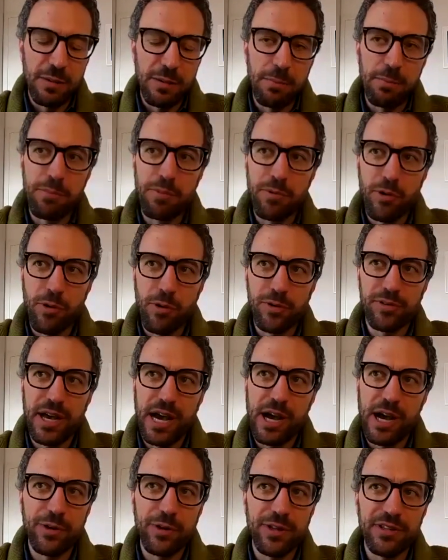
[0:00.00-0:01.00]
broke
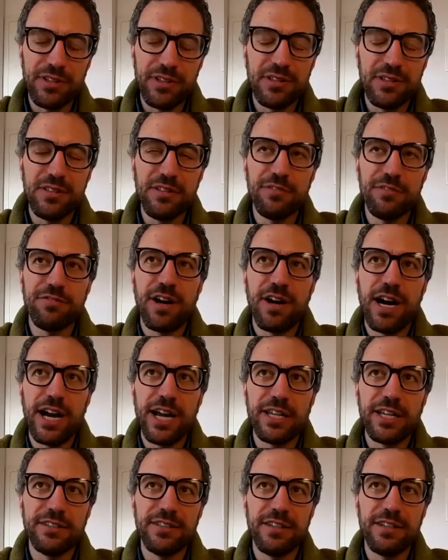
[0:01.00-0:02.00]
down and
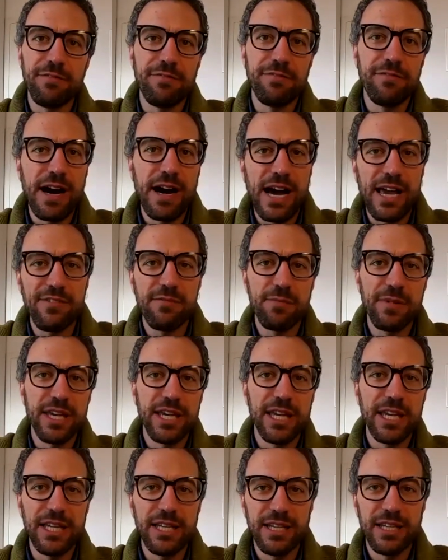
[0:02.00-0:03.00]
identified the 5
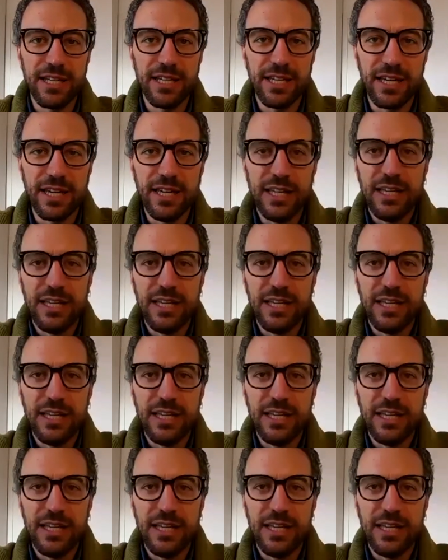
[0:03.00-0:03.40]
main